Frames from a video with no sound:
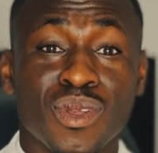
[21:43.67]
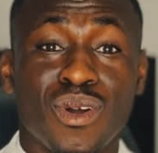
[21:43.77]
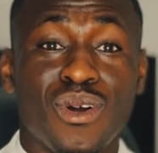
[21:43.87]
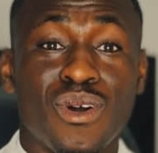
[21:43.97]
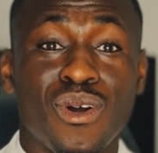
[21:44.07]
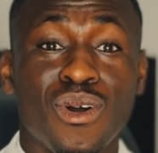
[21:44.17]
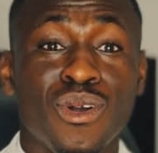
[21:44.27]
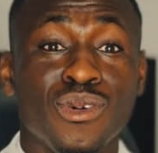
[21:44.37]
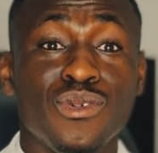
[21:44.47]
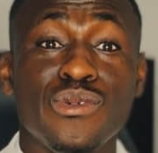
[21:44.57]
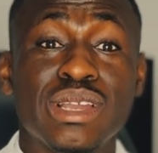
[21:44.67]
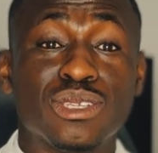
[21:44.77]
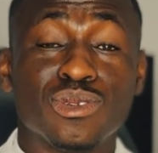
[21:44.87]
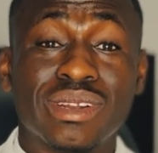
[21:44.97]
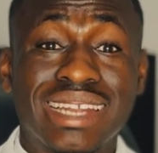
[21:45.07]
or who
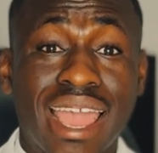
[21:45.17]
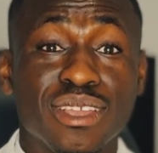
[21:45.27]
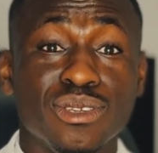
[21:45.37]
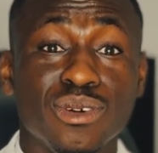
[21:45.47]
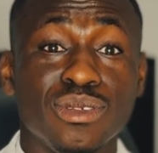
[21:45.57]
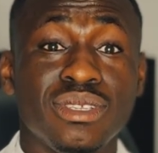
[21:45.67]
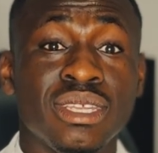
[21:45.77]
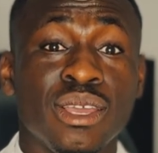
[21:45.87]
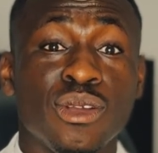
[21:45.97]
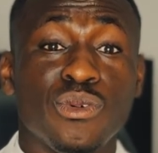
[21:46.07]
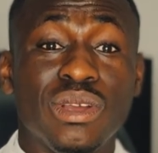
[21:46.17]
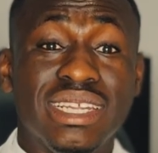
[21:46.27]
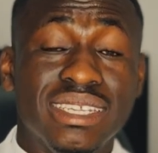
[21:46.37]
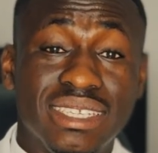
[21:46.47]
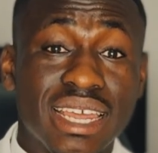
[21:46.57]
is not diagnosed with
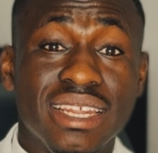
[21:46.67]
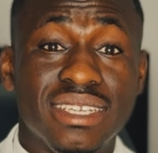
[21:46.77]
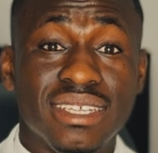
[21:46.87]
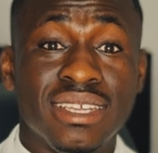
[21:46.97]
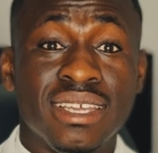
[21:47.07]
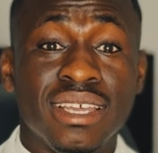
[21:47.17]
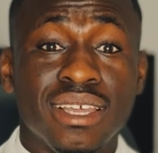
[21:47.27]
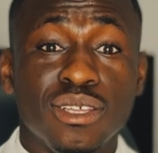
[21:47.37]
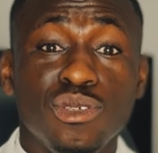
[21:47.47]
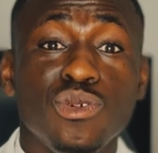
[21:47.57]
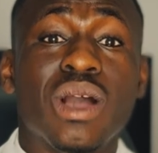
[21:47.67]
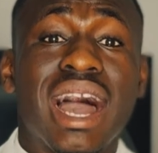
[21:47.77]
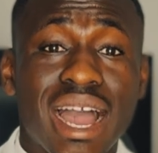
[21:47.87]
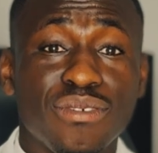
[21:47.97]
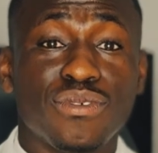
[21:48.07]
insanity, you
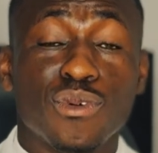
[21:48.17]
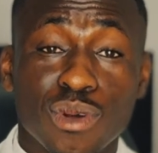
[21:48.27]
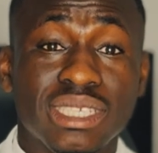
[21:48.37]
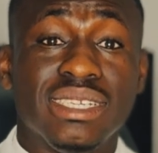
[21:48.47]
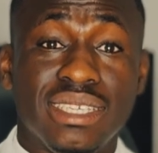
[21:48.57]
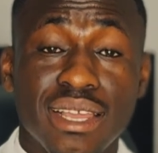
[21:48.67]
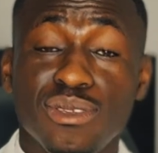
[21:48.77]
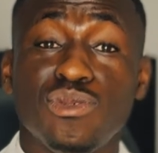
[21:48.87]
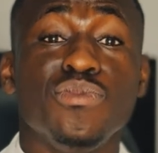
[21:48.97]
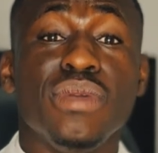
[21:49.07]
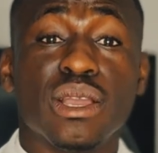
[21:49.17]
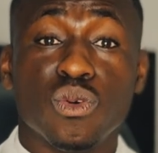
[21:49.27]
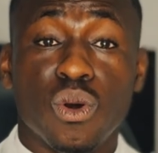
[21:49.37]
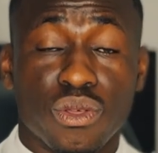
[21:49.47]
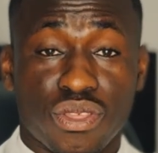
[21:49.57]
have what it takes to make
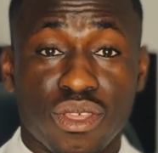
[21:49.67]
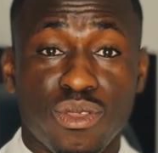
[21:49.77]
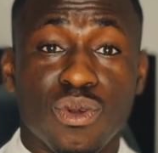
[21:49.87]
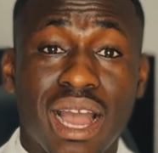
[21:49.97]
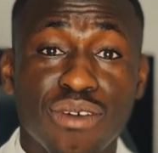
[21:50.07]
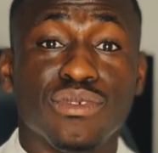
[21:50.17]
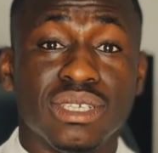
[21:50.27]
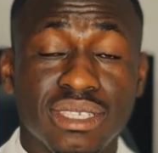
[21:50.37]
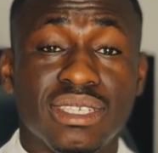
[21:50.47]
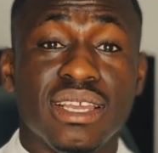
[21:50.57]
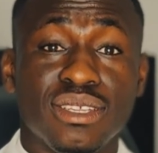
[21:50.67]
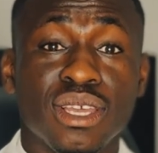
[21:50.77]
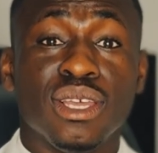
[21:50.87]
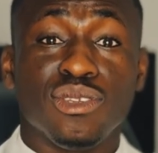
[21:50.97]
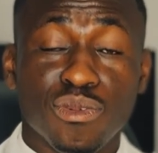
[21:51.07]
wealth. You have what it takes
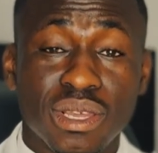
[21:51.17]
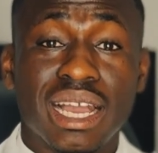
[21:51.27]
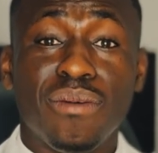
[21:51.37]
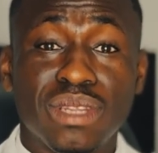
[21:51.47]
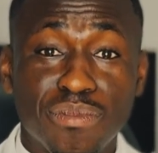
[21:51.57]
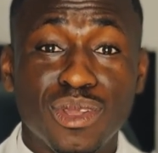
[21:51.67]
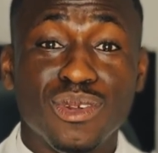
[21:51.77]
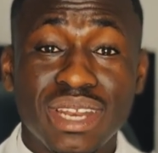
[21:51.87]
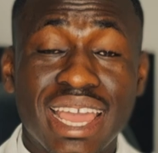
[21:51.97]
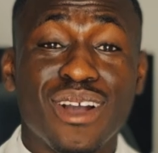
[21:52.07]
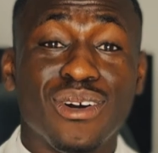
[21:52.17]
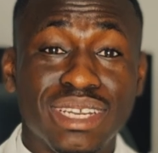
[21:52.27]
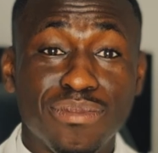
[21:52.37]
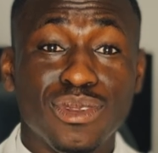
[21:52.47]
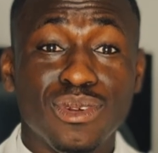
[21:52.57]
to become the millionaire or
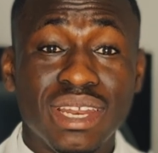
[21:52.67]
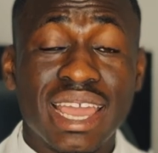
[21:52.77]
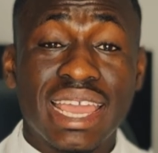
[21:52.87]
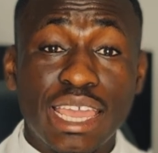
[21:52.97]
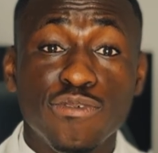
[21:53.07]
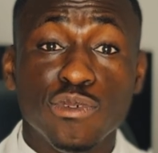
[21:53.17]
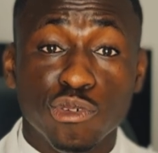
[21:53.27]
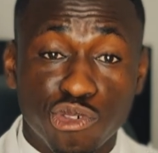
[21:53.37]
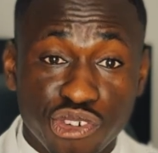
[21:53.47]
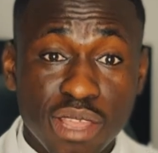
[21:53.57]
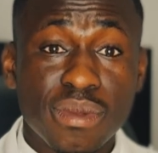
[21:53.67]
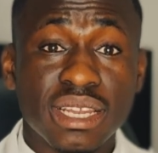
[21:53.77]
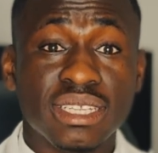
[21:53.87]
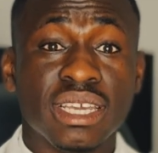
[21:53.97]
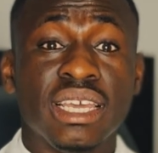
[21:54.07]
the billionaire. If you dream
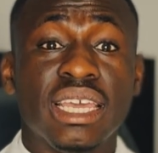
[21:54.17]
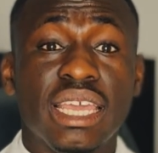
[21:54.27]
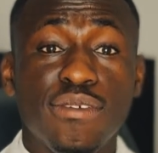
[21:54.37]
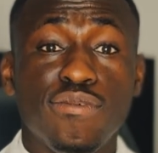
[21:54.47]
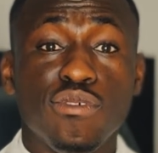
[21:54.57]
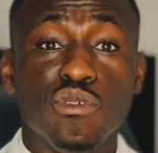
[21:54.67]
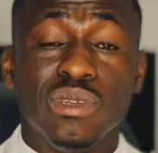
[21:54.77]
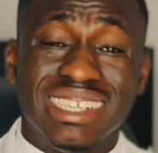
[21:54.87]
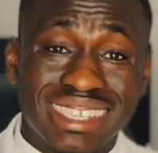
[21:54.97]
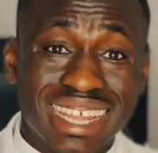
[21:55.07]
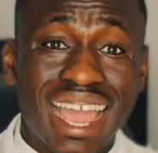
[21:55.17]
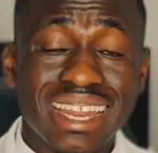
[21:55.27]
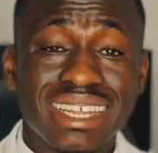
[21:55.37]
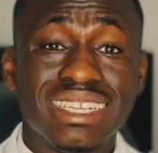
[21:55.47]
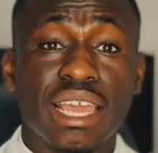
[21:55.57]
it, if you
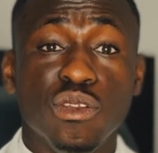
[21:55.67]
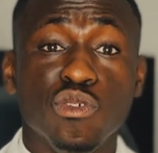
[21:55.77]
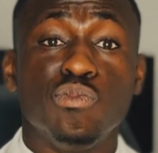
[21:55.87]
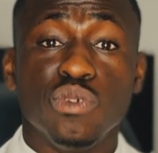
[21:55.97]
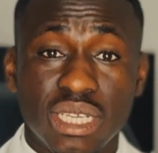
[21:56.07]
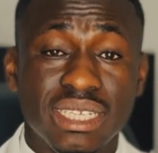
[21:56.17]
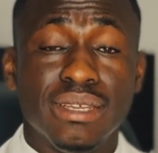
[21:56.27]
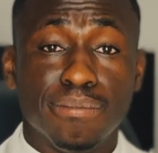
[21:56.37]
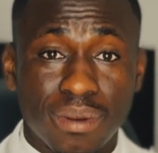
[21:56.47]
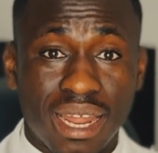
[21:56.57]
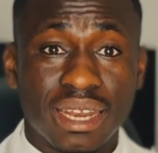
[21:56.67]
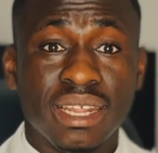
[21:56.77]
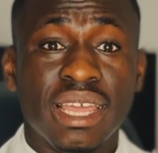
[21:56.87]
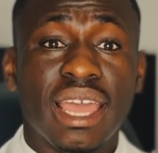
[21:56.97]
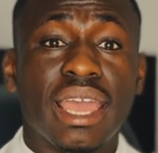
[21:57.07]
decide it, and you put it in plan,
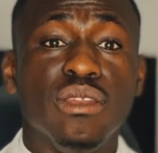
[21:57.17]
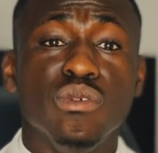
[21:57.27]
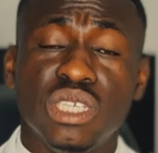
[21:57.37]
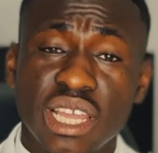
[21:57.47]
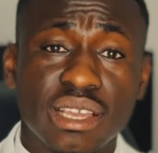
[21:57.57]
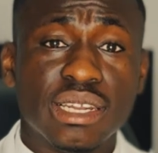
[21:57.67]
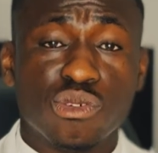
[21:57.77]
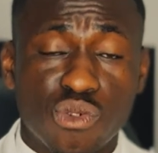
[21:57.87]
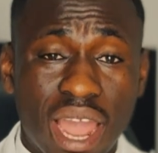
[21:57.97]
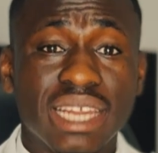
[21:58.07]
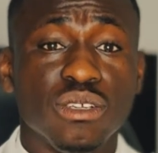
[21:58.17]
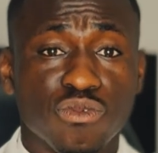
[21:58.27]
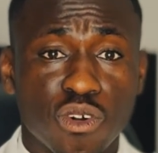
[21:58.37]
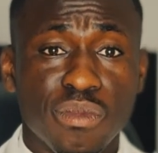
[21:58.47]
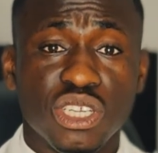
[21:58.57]
and you take the right
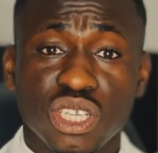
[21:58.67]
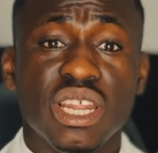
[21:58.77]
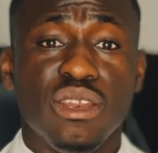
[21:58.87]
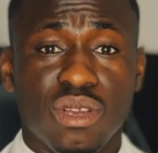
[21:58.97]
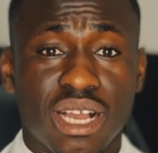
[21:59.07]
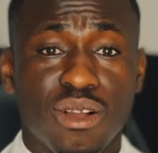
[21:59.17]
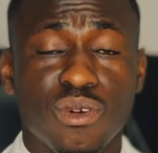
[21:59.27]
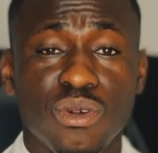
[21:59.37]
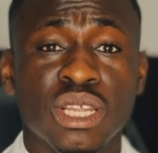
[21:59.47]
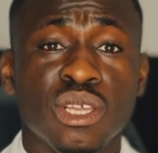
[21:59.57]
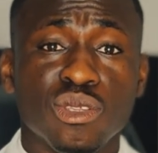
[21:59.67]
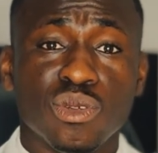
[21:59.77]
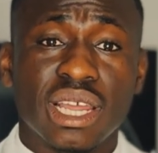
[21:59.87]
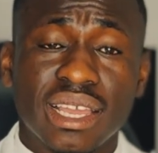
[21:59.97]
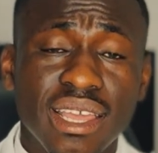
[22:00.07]
information, then you can go. So
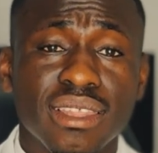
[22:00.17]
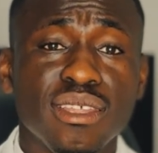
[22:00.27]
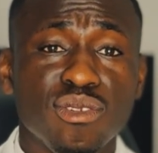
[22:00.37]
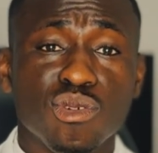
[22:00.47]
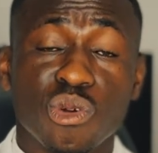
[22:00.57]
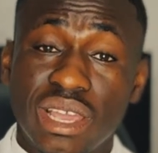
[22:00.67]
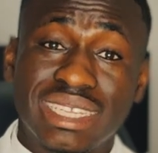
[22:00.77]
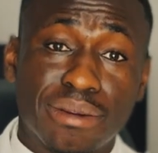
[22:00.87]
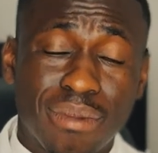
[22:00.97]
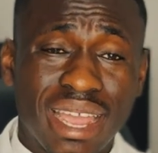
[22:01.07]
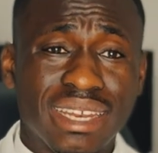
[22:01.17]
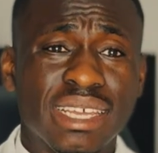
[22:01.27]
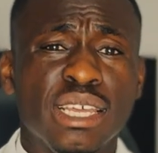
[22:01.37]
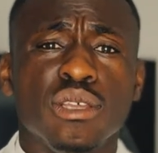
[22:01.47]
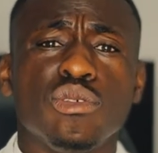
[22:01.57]
the key thing to know is the mind.
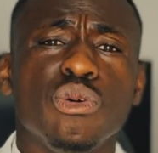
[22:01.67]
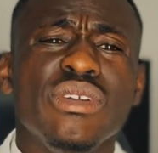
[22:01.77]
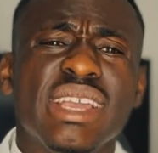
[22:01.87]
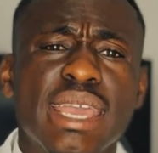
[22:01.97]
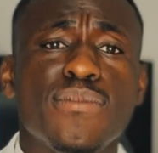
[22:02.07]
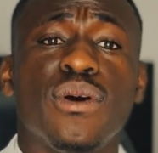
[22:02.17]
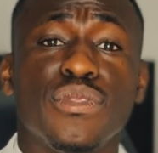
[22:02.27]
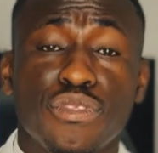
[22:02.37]
So you keep on